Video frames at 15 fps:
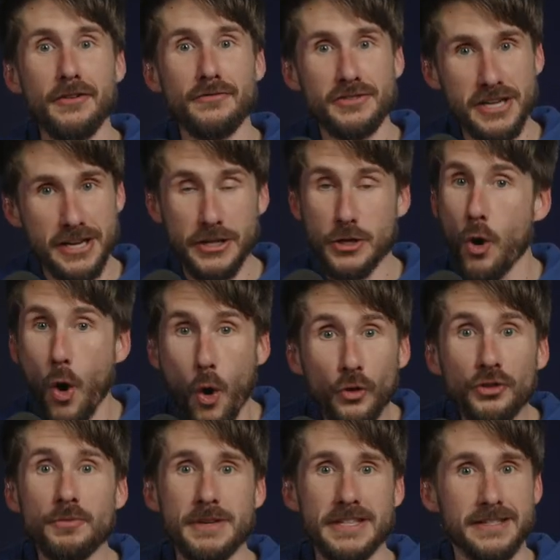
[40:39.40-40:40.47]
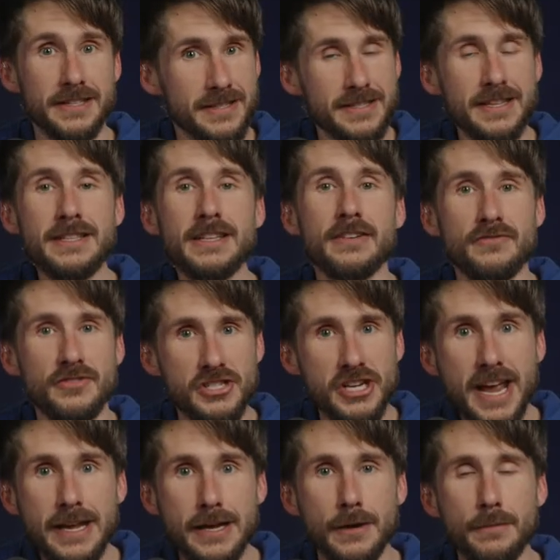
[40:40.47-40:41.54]
of the ultimate descendant of
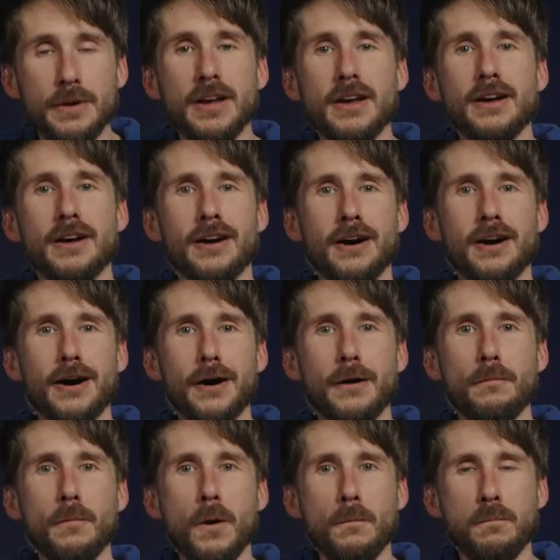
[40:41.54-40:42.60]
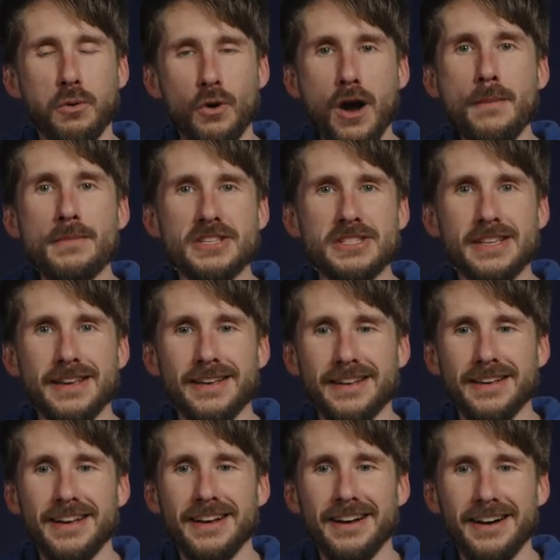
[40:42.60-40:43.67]
Jacob, um, promising
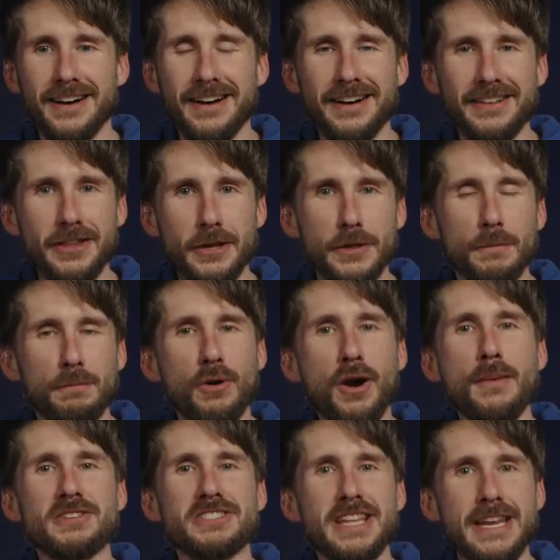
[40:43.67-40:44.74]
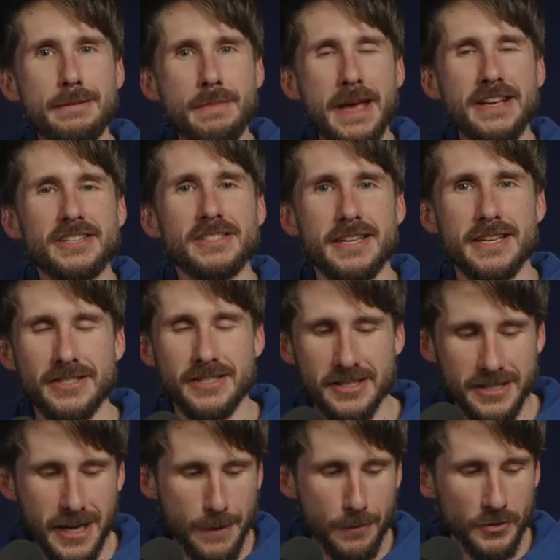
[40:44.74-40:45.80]
uh, the the promise that he makes to his
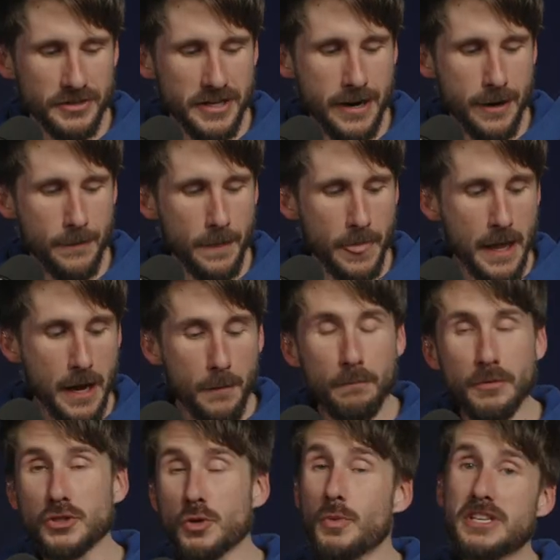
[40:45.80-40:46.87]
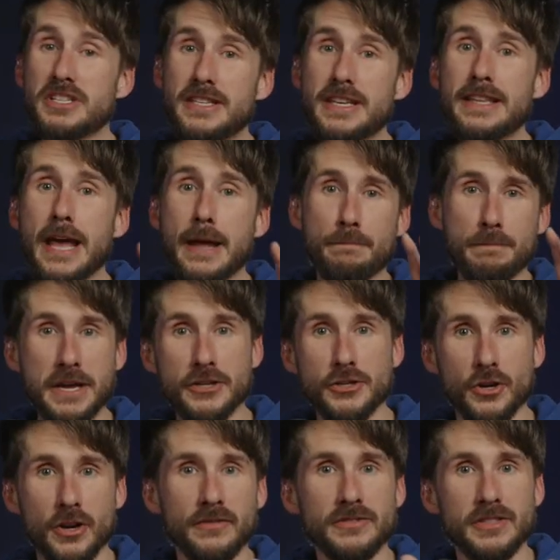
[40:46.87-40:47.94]
disciples there. But so we see that
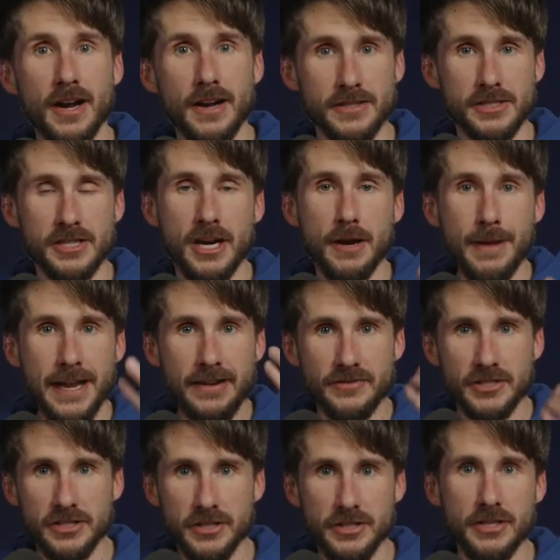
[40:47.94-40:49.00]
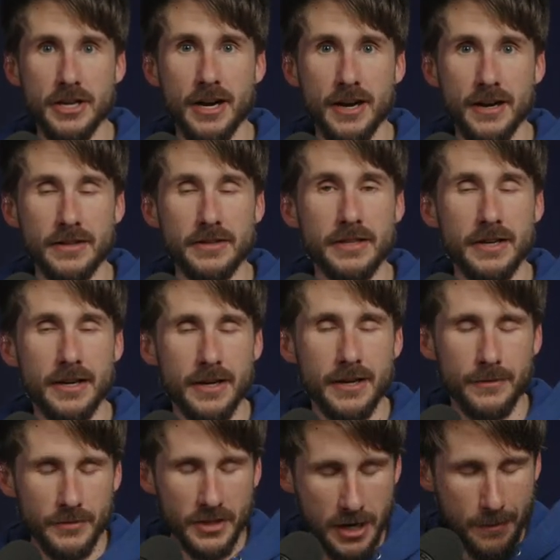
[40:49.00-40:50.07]
picture of dust come out of uh,
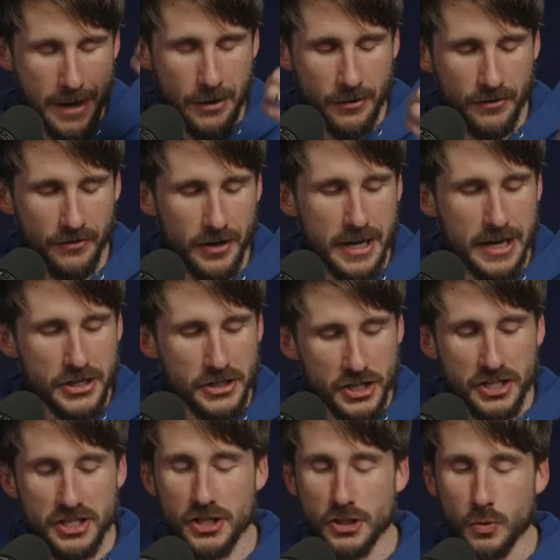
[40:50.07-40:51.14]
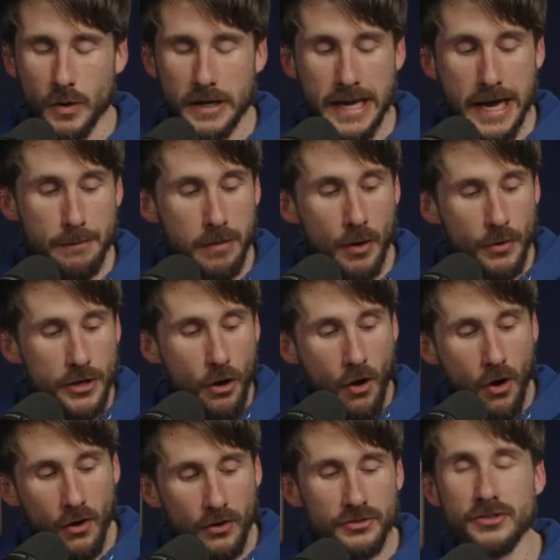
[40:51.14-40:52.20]
um, come out of Genesis 28. But we
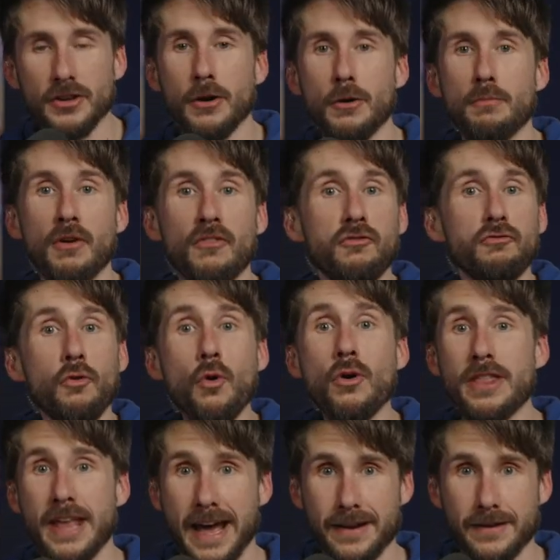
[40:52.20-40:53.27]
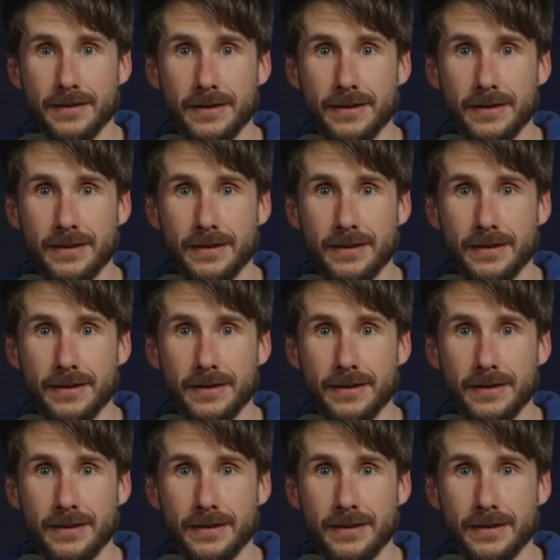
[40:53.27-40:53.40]
also before that